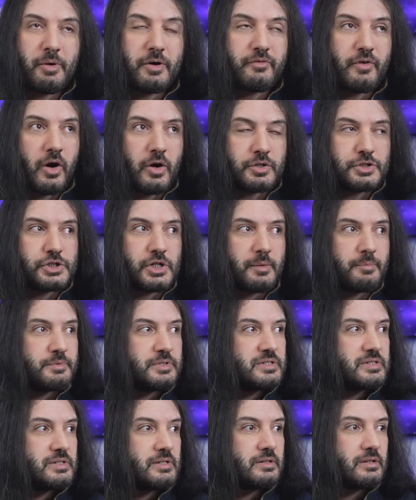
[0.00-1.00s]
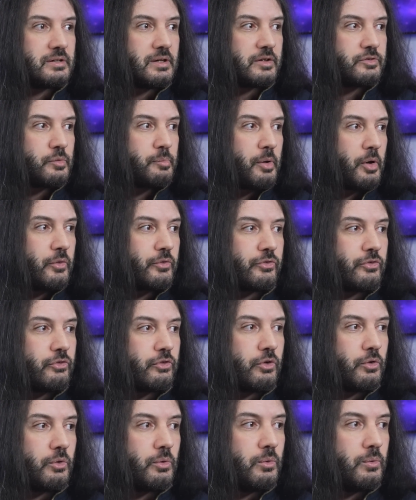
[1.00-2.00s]
of objects uh, as opposed
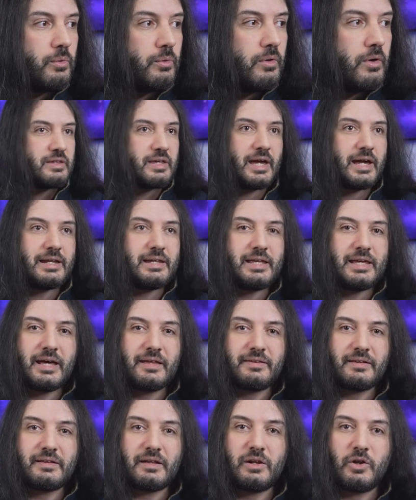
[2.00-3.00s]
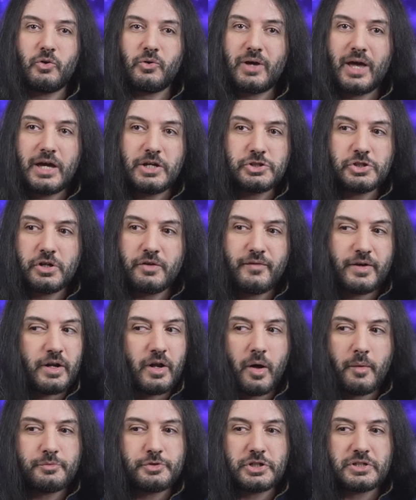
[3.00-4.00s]
to the idea that the location of an
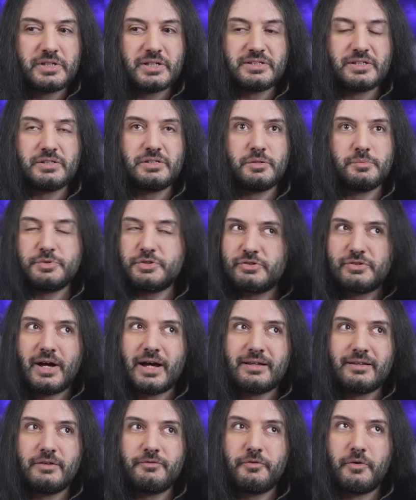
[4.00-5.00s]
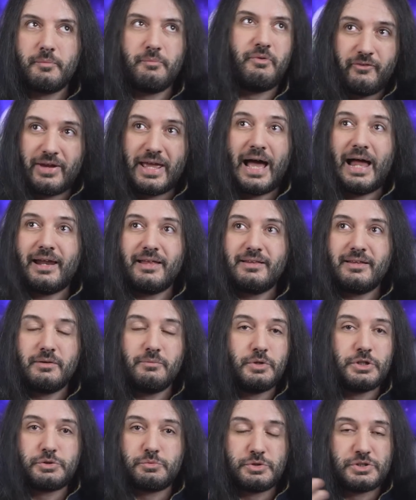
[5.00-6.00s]
object doesn't subtract it from reality,
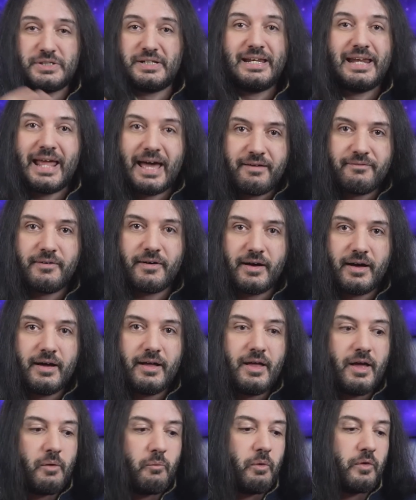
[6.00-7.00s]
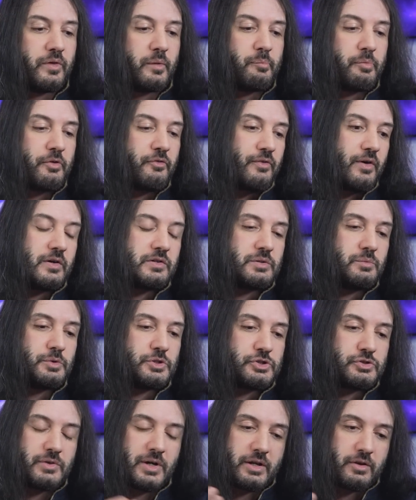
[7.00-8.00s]
which was never what the professor
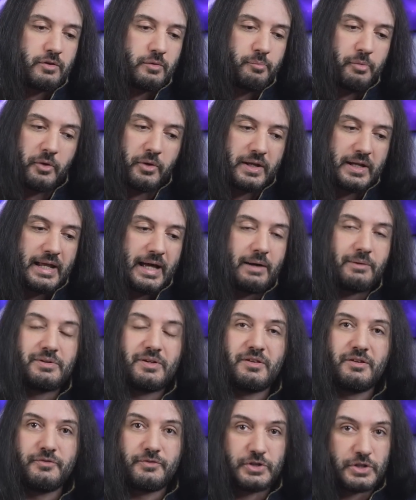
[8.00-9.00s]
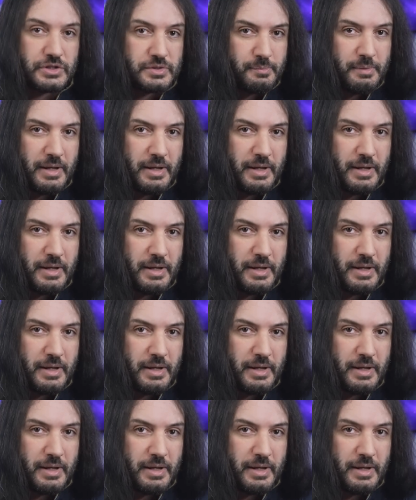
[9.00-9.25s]
was trying to point out in the first